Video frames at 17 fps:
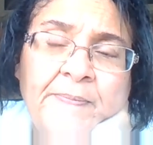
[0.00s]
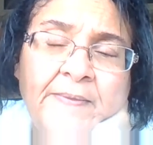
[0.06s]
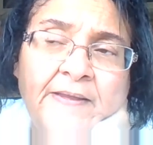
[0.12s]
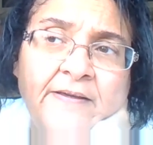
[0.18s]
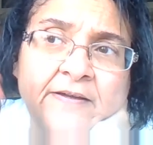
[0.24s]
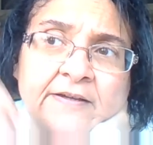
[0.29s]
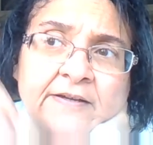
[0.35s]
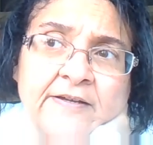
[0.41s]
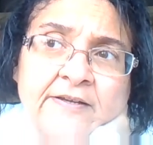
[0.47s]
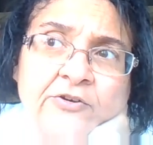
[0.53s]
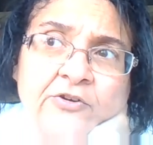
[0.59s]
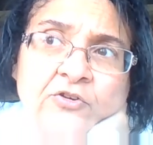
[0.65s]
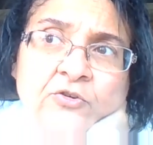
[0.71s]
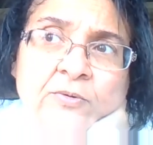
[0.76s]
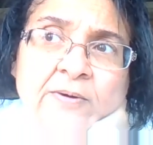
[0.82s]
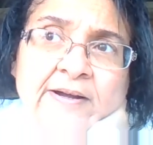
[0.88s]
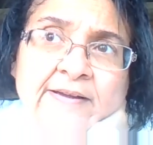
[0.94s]
and
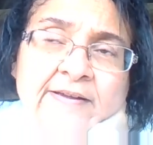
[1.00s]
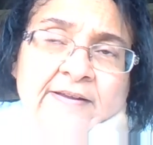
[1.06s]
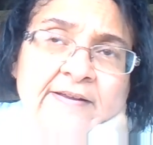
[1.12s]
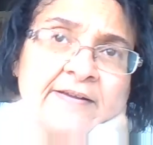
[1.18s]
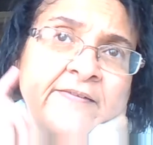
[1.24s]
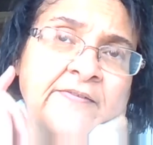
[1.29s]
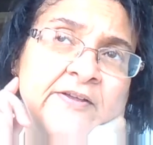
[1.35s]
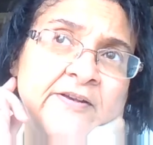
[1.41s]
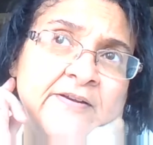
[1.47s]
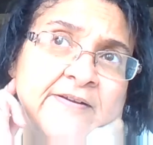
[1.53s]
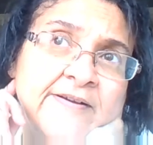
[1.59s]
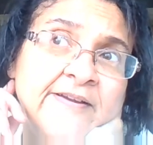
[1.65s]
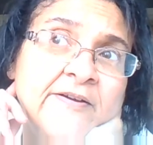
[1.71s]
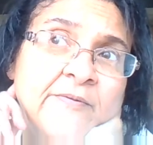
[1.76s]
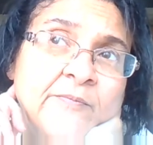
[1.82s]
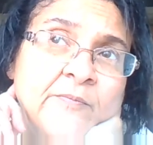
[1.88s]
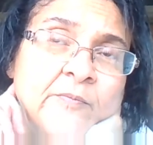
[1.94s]
then
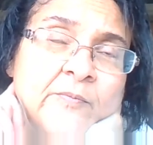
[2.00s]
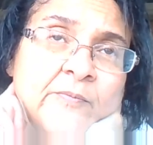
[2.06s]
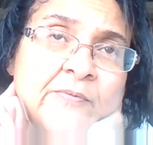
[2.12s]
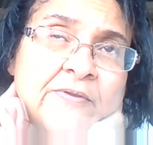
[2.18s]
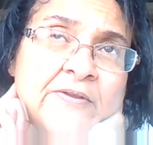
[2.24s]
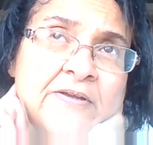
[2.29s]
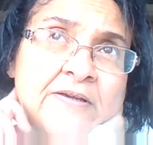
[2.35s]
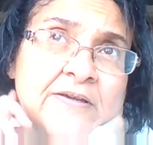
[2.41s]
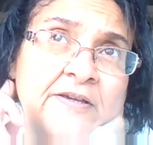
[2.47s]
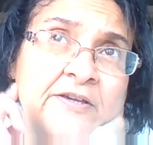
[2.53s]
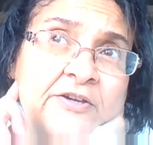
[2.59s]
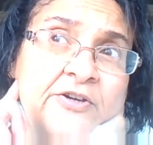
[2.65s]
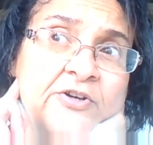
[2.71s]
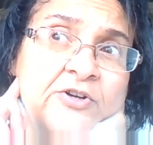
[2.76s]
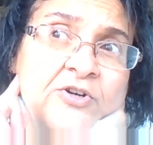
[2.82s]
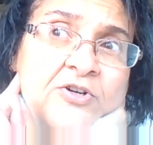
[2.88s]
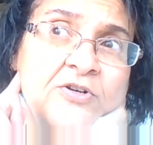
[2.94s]
again, the
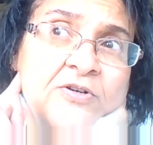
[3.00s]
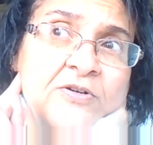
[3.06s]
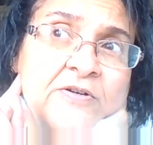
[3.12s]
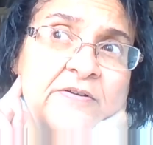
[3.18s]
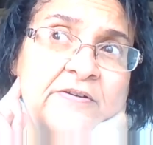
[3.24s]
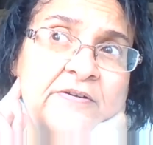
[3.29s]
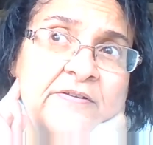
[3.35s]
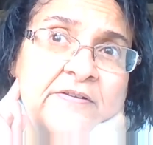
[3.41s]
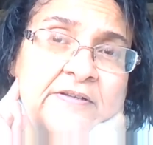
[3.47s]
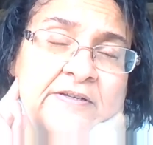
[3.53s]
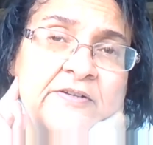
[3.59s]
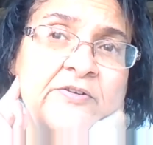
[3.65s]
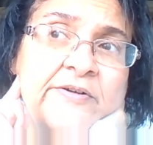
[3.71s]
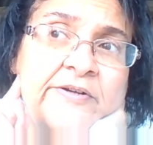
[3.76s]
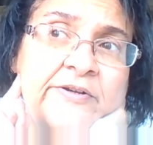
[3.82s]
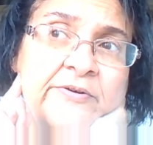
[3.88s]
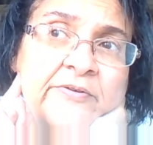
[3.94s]
inner
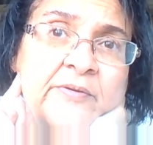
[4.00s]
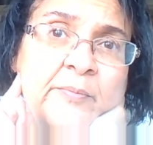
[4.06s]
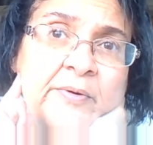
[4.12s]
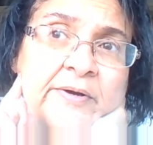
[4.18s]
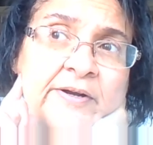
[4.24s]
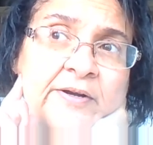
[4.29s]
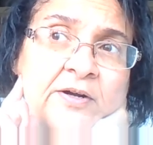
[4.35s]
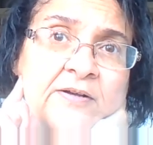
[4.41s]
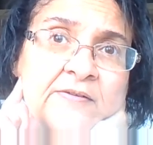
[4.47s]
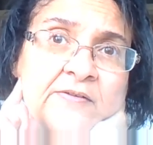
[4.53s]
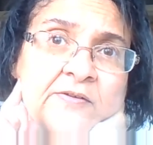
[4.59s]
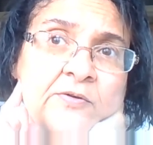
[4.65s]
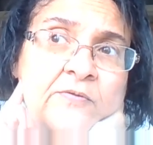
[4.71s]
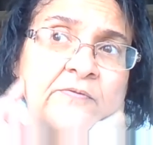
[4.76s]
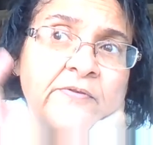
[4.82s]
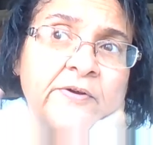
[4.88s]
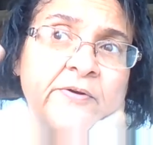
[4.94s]
ear and the brain
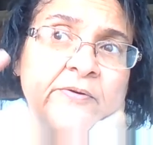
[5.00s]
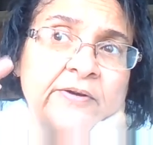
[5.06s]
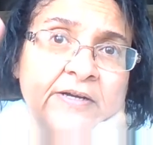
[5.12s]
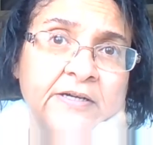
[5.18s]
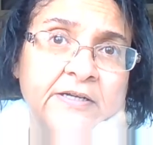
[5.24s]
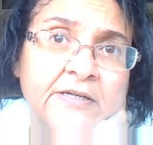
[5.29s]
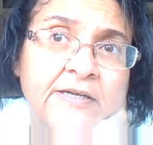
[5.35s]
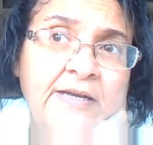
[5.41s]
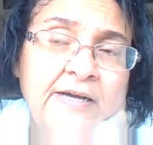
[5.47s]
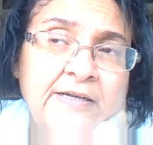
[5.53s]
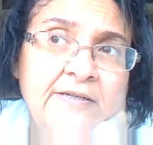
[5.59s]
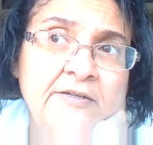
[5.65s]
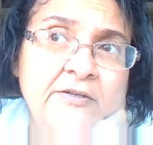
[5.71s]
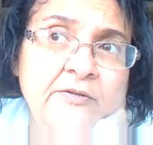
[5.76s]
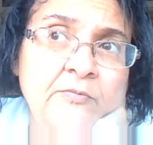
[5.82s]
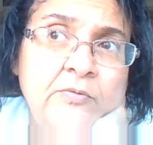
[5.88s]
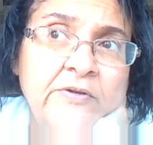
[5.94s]
also very
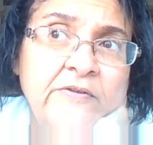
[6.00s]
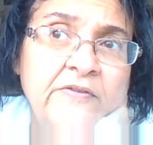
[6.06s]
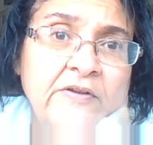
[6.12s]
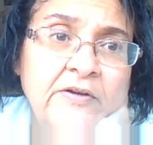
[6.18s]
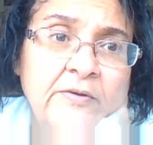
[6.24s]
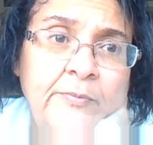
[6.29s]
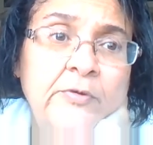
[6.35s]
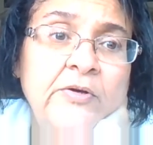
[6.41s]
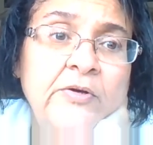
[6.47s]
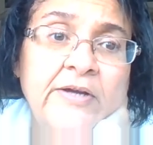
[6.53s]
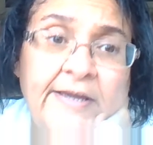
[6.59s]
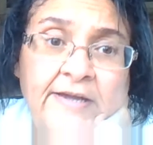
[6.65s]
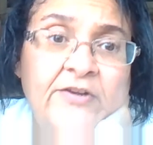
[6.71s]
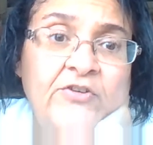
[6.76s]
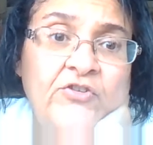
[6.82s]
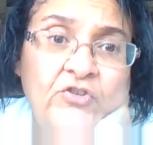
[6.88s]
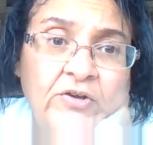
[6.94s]
connected with the
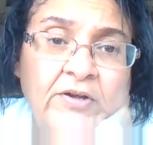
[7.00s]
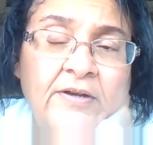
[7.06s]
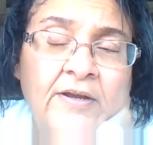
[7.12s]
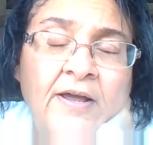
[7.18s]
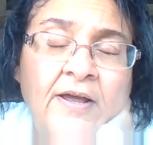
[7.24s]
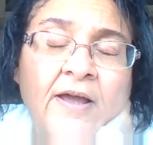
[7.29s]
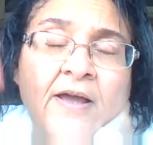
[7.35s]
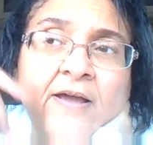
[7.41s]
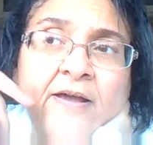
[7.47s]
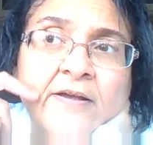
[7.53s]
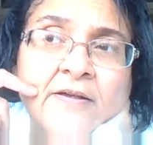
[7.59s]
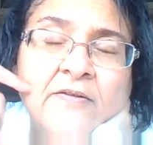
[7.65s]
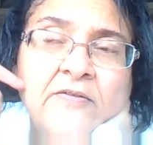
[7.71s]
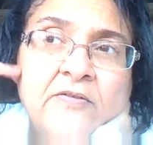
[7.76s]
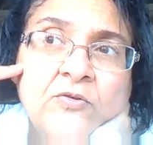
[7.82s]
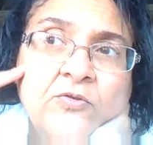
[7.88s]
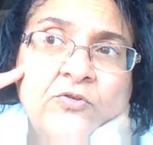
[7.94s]
communication. And
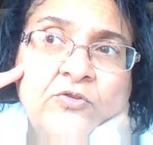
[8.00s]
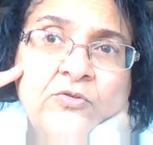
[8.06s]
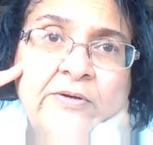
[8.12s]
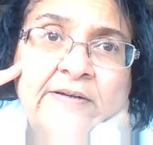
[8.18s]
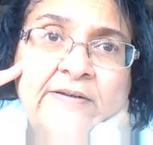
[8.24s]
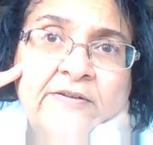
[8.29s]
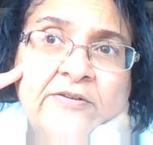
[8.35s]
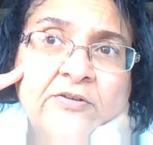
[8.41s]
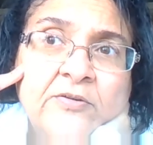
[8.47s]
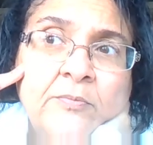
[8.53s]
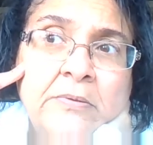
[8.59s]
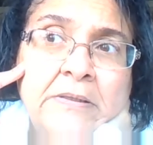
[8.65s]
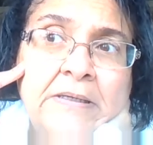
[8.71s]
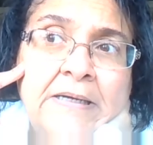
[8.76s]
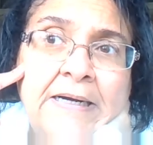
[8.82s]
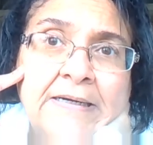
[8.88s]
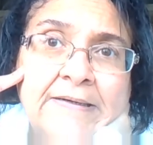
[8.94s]
so trying to
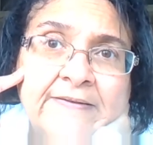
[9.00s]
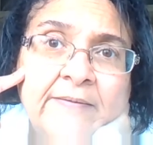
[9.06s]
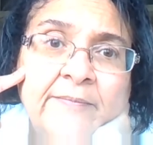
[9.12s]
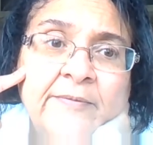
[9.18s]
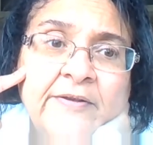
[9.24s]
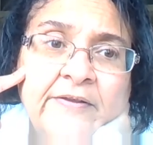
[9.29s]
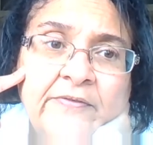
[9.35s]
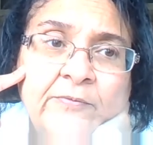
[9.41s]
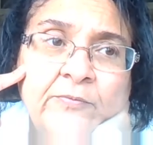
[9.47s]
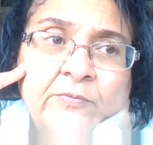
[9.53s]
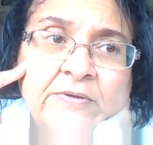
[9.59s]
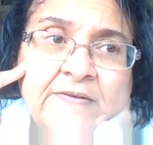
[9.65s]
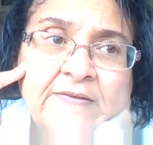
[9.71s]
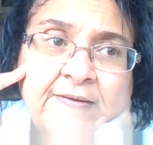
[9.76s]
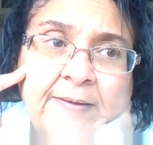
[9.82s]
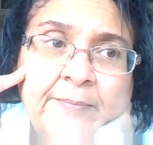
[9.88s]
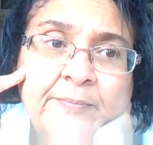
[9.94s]
block some of the
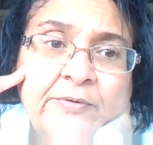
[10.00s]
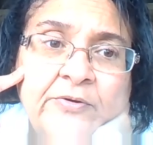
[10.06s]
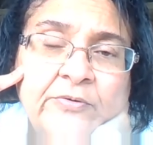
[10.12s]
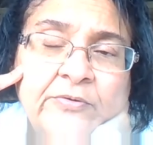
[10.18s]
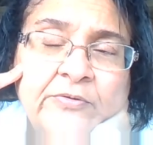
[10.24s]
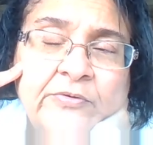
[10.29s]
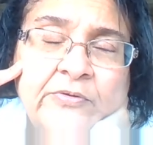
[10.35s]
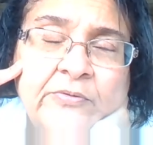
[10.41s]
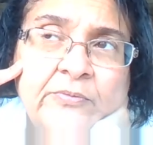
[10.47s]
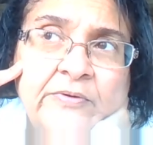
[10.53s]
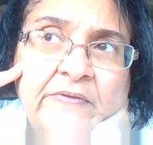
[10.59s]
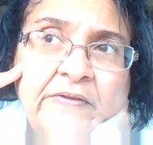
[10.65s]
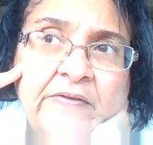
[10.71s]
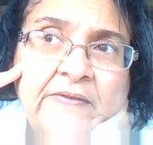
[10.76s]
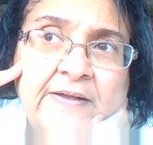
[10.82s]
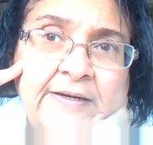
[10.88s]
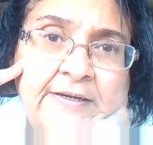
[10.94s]
receptors
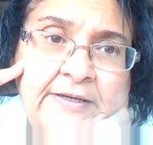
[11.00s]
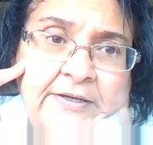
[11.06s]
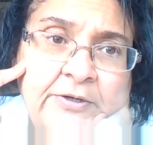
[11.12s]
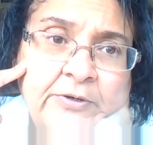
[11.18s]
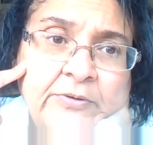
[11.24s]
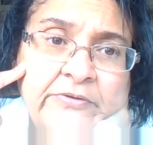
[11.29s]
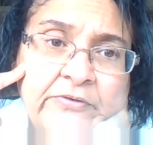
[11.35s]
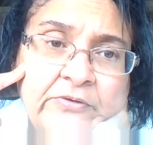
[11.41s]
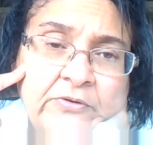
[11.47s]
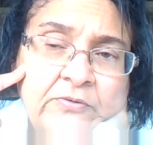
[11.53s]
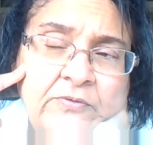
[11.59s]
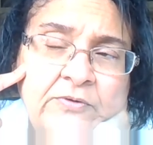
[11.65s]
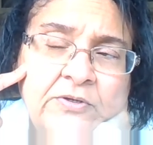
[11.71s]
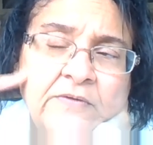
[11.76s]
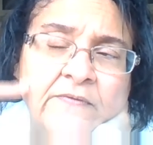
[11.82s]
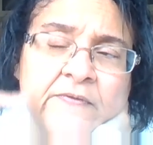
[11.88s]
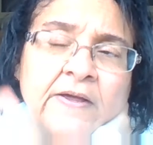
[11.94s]
within that ear and so
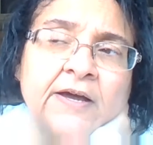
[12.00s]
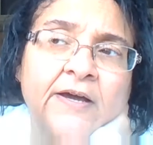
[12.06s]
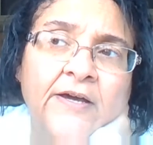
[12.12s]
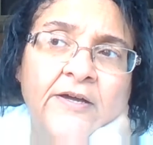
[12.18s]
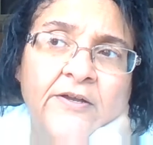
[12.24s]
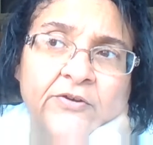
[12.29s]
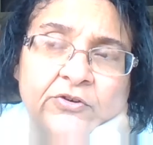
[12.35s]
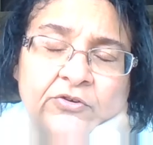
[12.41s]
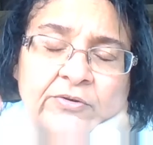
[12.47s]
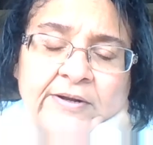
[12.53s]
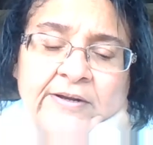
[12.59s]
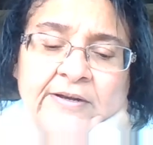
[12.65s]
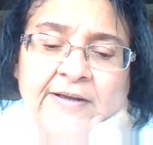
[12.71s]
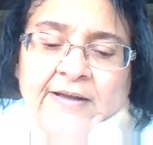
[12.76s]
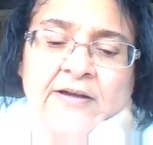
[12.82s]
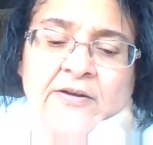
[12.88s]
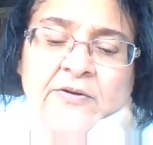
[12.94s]
forth to try to
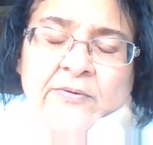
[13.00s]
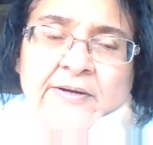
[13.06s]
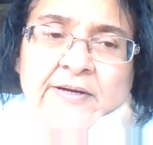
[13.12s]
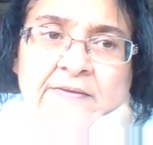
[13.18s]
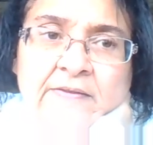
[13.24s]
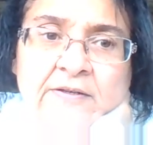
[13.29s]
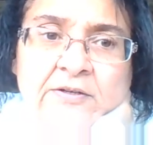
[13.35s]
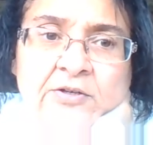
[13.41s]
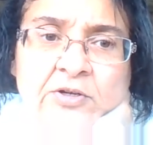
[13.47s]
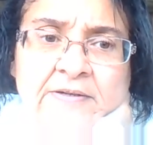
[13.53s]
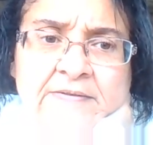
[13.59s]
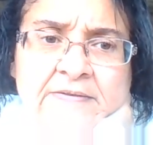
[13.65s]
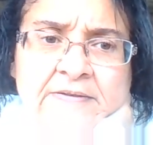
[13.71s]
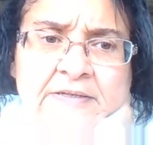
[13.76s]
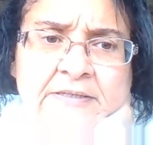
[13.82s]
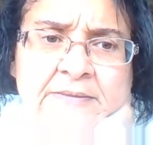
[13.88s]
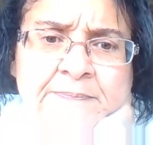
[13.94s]
counteract the
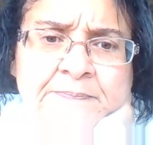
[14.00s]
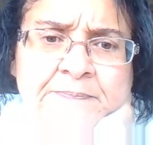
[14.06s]
nausea.